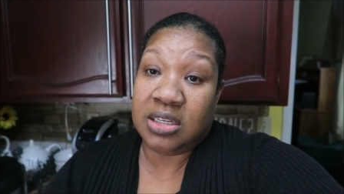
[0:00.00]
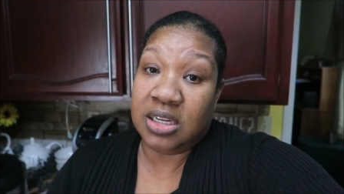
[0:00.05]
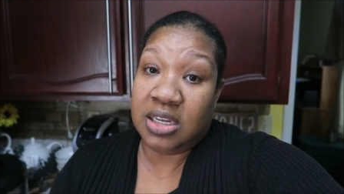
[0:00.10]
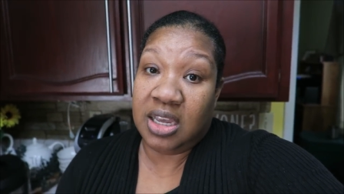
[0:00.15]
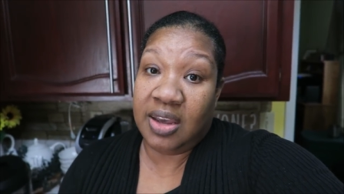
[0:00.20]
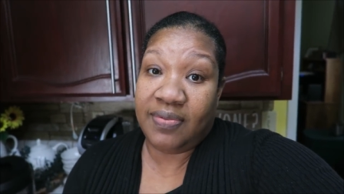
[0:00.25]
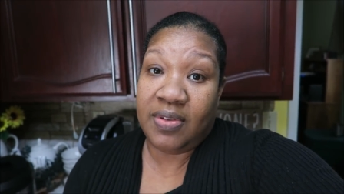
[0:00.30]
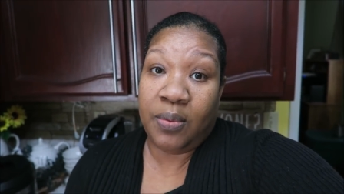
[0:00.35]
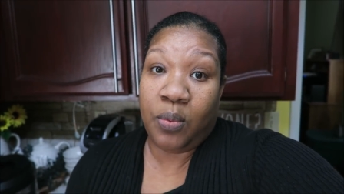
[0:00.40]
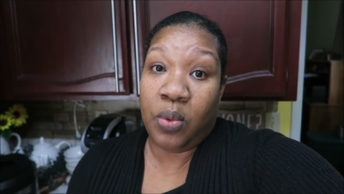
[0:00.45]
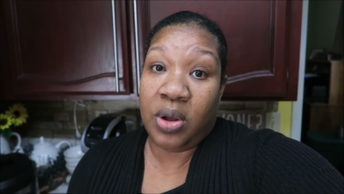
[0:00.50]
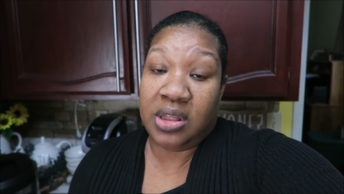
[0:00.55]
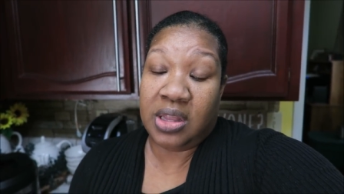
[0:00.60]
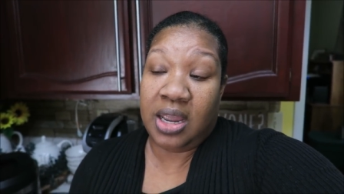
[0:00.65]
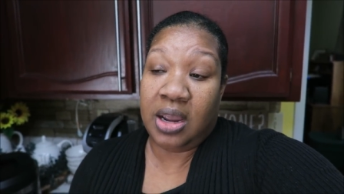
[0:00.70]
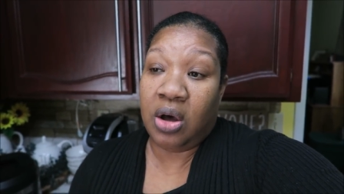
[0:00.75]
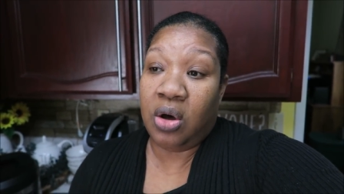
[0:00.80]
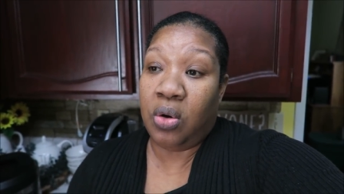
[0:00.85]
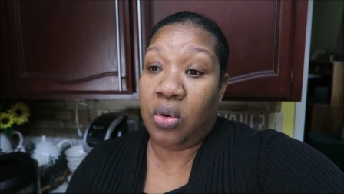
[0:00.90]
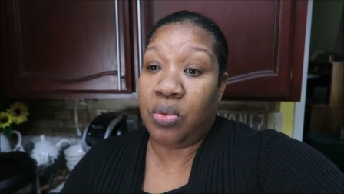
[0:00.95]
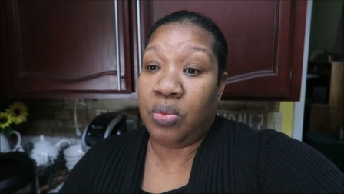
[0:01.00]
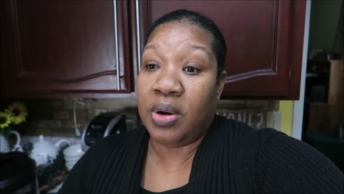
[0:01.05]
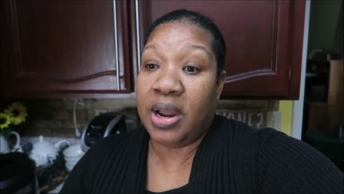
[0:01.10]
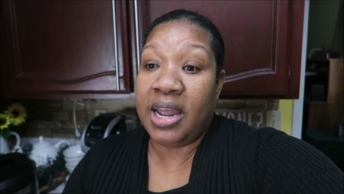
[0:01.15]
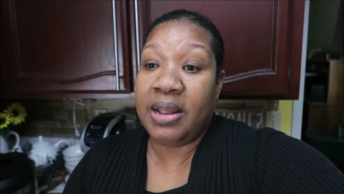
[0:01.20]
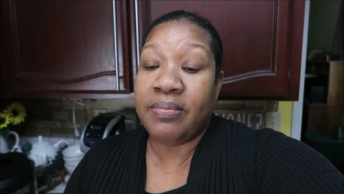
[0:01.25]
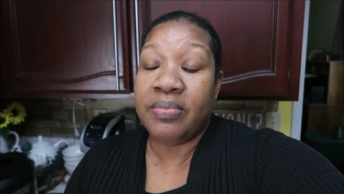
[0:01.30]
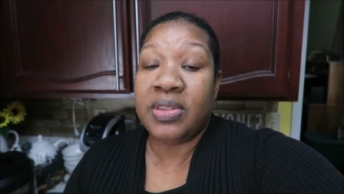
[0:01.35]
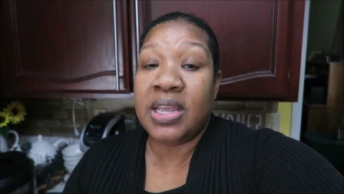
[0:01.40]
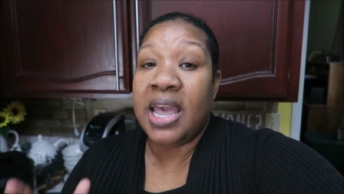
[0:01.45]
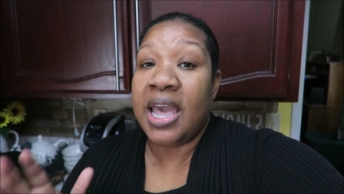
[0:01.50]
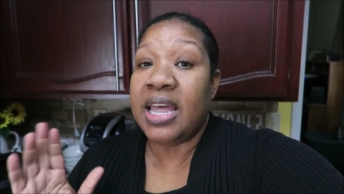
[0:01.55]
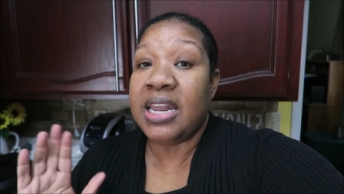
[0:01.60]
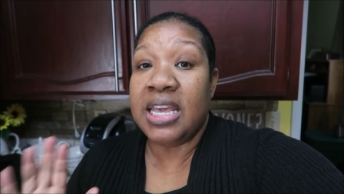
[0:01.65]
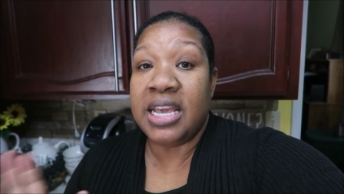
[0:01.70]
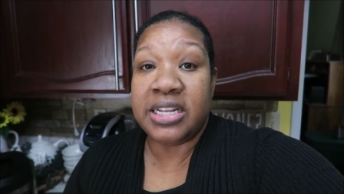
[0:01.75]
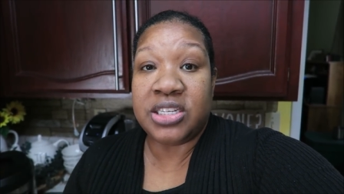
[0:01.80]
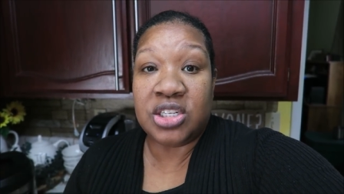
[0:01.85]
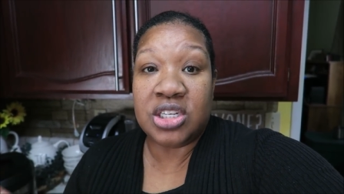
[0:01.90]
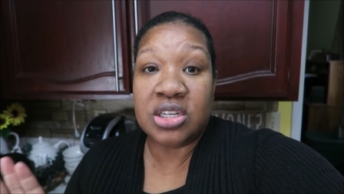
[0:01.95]
to give them what they owe, right? And
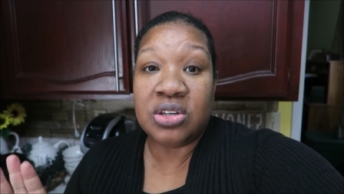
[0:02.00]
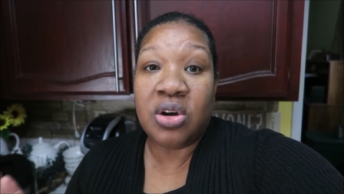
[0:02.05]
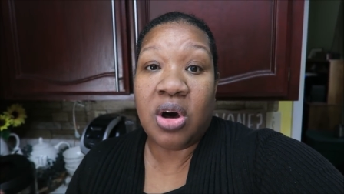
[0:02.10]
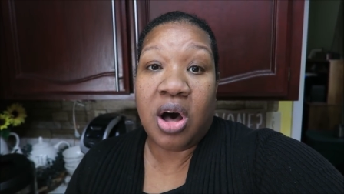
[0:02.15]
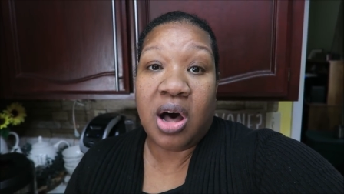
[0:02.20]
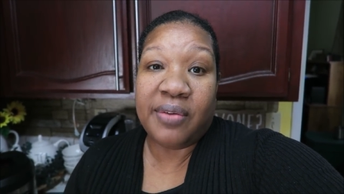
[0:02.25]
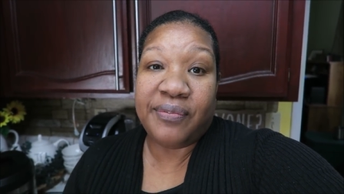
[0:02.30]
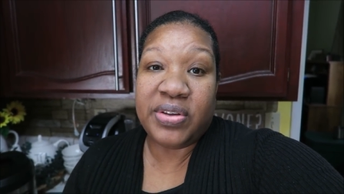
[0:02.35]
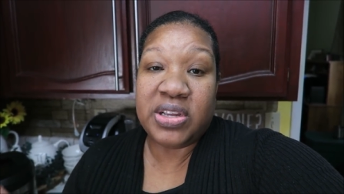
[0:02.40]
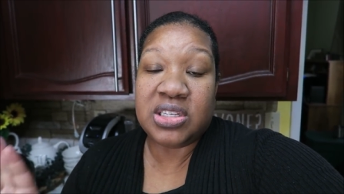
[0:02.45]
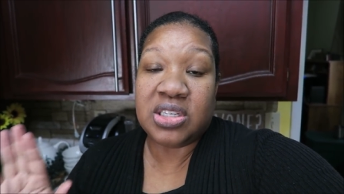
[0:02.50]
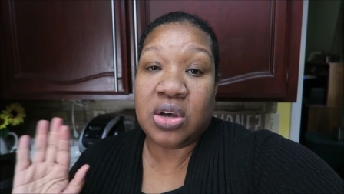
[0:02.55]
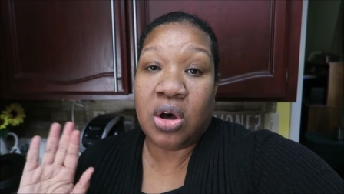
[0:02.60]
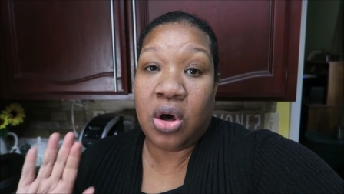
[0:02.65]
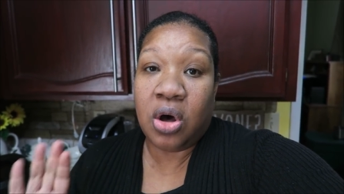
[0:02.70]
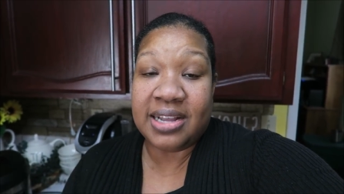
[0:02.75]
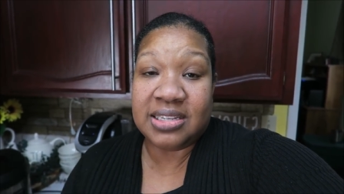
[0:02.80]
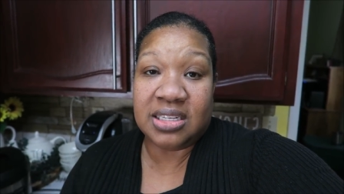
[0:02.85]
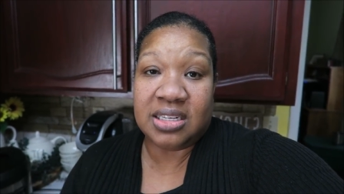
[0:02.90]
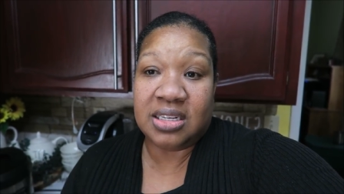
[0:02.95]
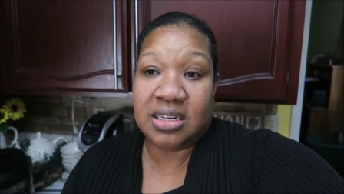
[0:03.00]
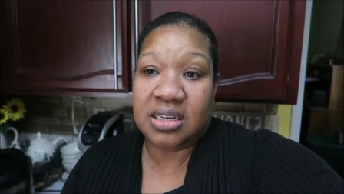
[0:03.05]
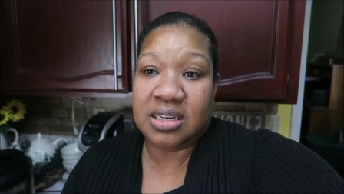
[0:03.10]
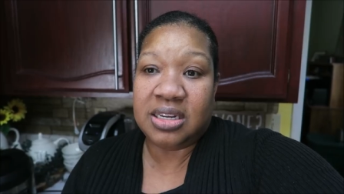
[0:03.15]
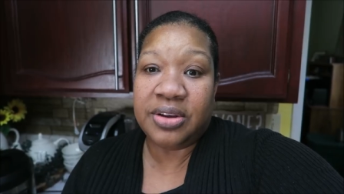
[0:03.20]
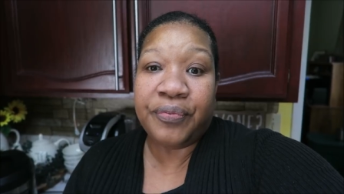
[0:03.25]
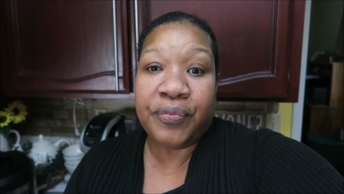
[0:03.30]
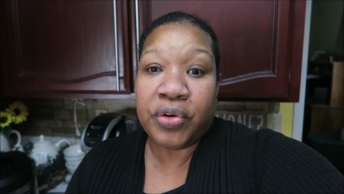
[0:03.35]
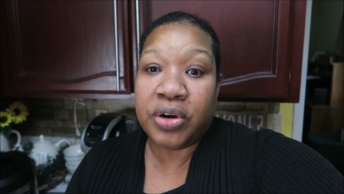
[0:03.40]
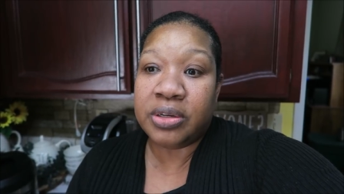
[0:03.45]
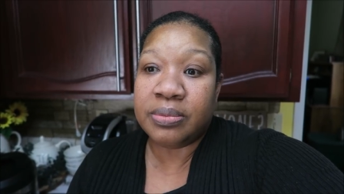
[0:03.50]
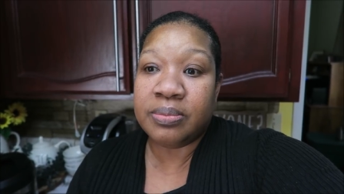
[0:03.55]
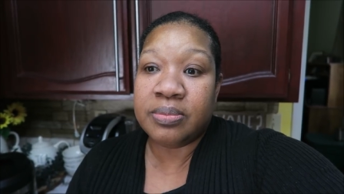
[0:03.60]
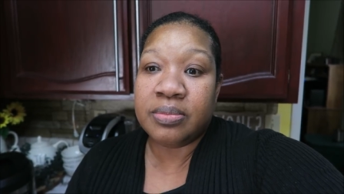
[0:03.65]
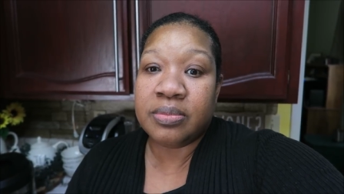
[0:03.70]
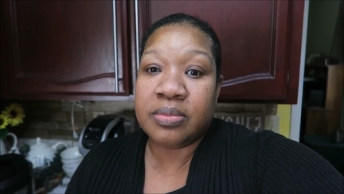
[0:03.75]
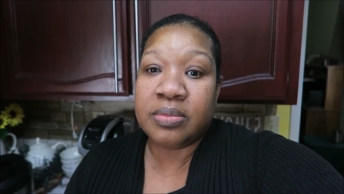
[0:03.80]
each dental office has a different